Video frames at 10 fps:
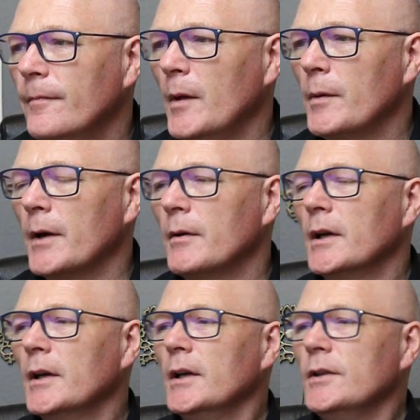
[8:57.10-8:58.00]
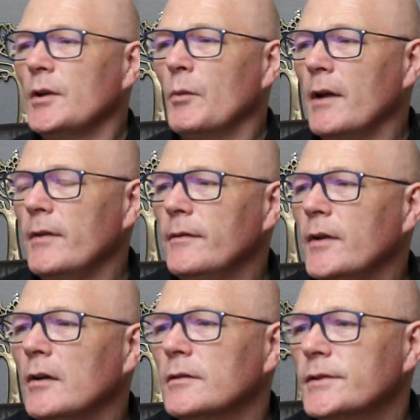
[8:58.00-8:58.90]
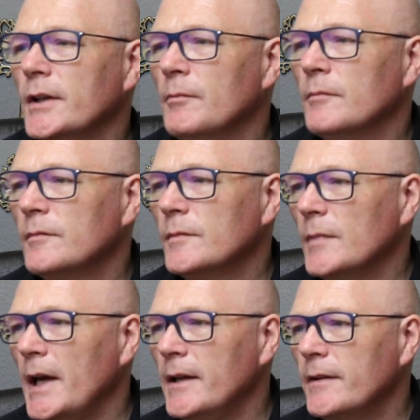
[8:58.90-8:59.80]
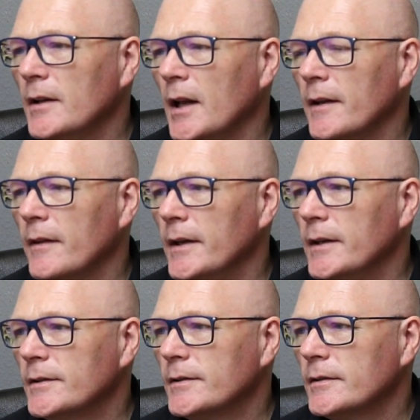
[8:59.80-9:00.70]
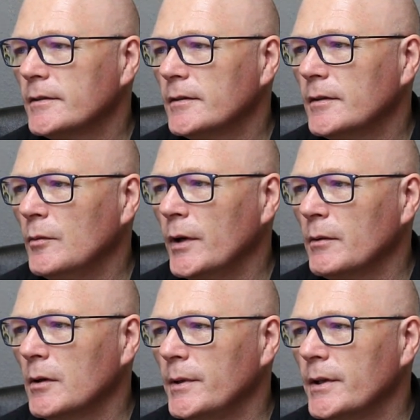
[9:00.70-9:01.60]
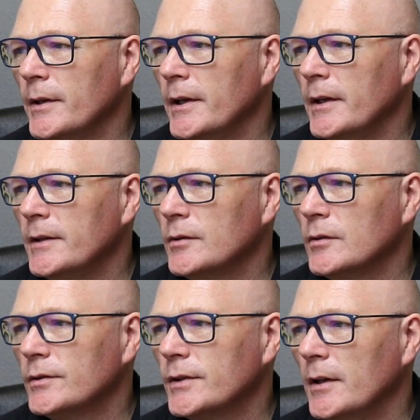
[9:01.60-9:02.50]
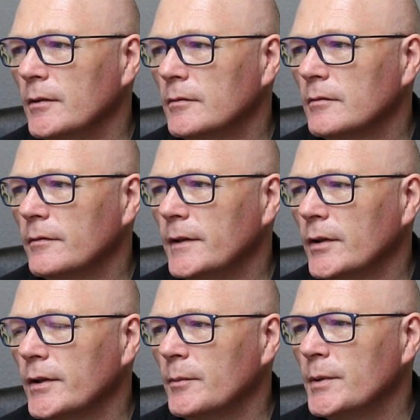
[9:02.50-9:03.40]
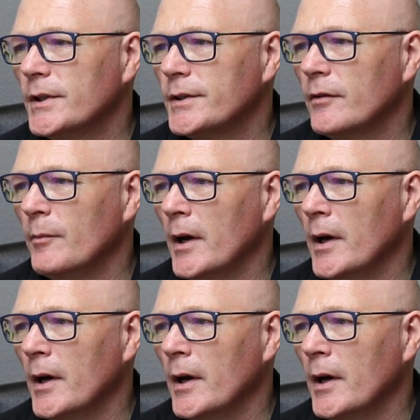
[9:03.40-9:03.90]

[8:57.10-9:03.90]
There we go. So whenever you've got um, anything like this, what you want to be doing is also, if you look at the position of